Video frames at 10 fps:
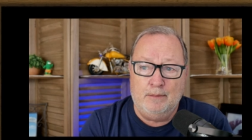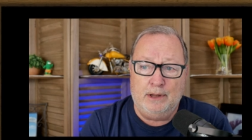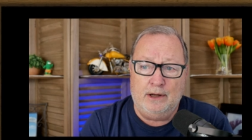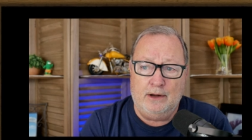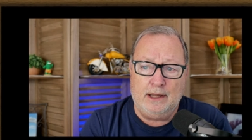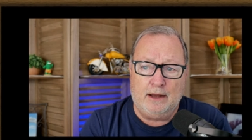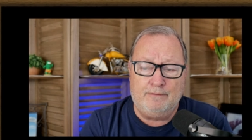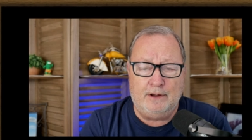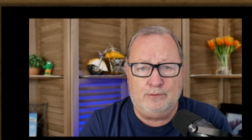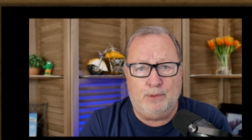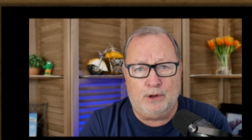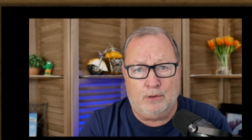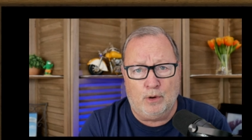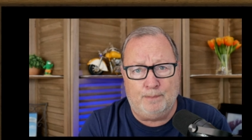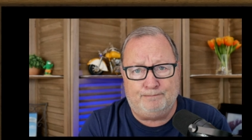But here you got a Facebook
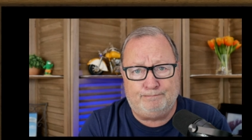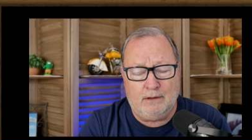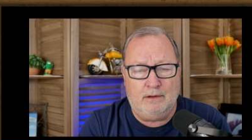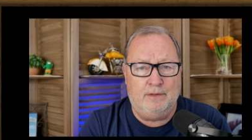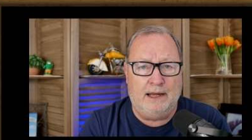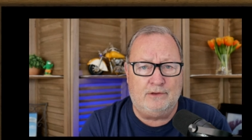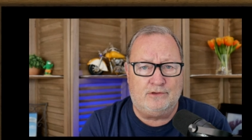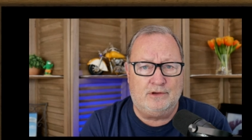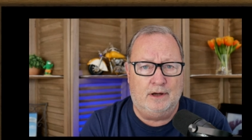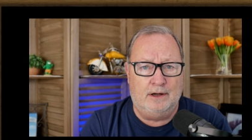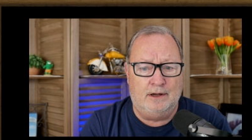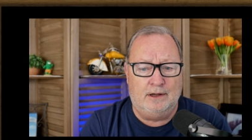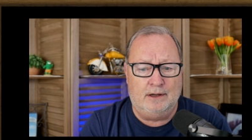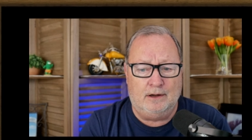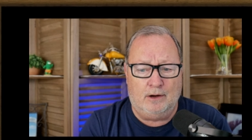group that's
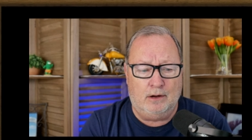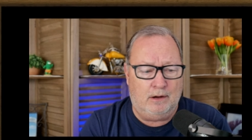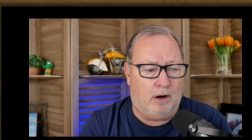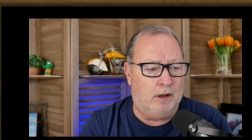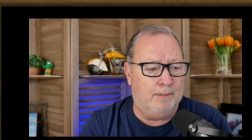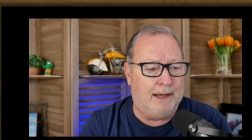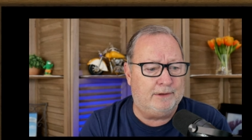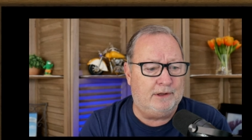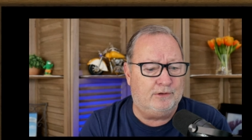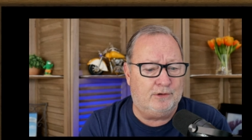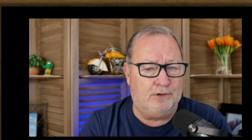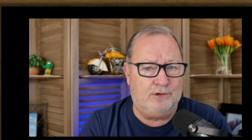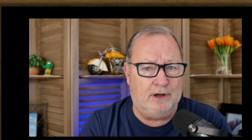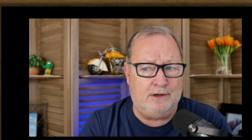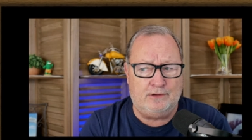uh, all about the
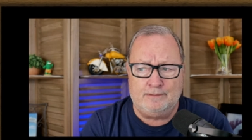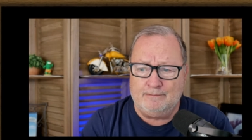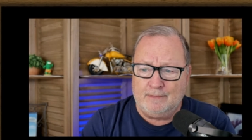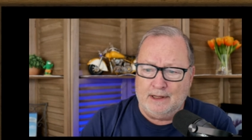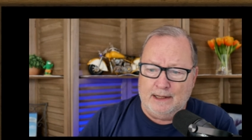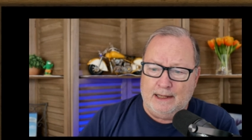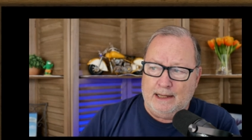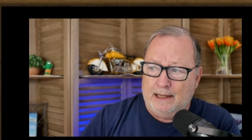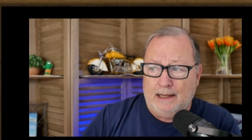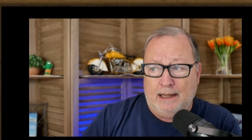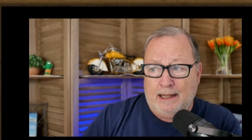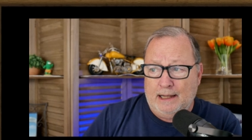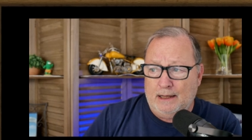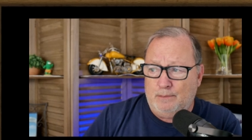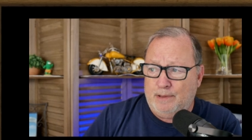association
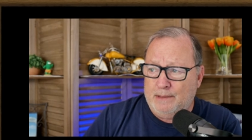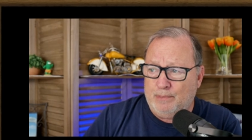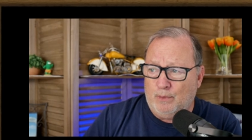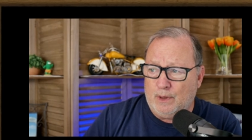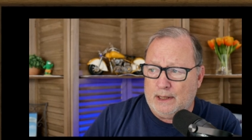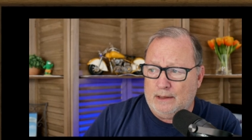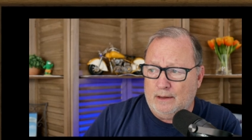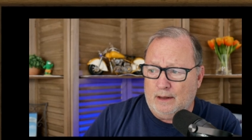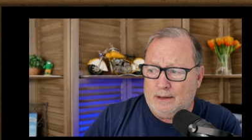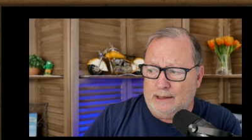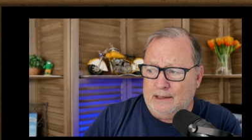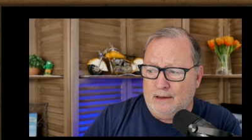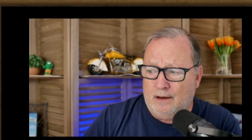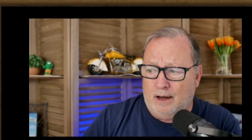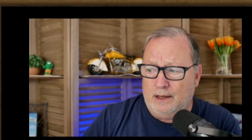and people were getting ugly
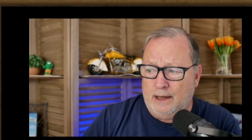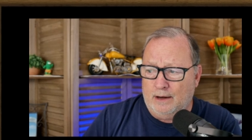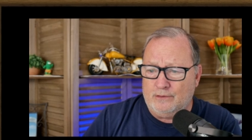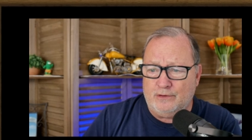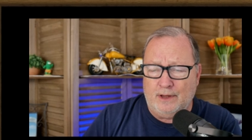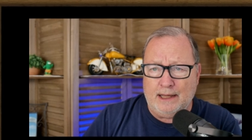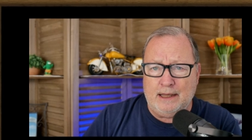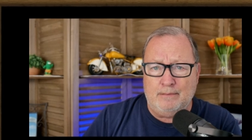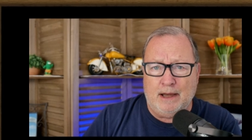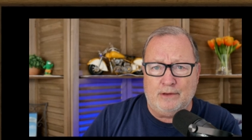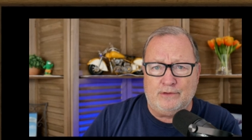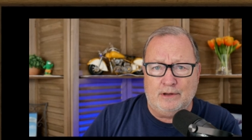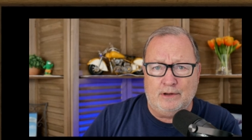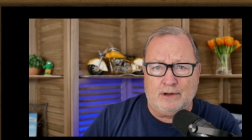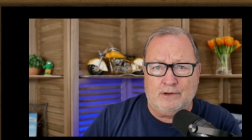on there so they came out and
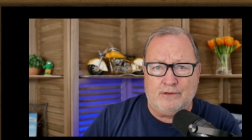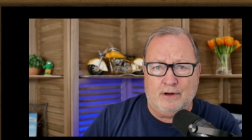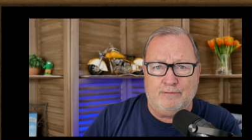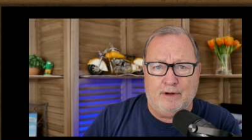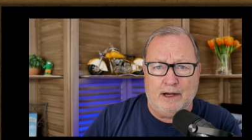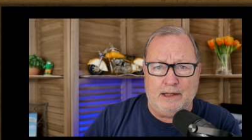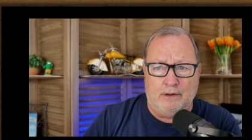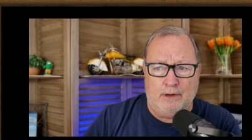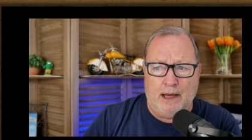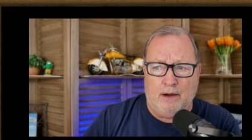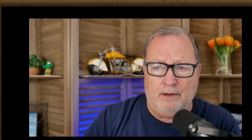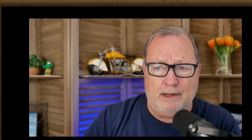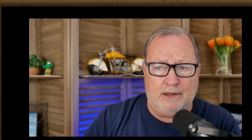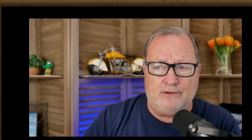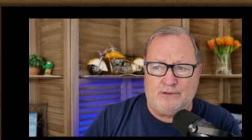said they're going to start finding you now
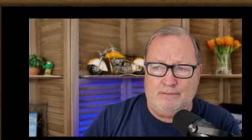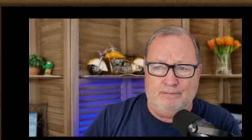it's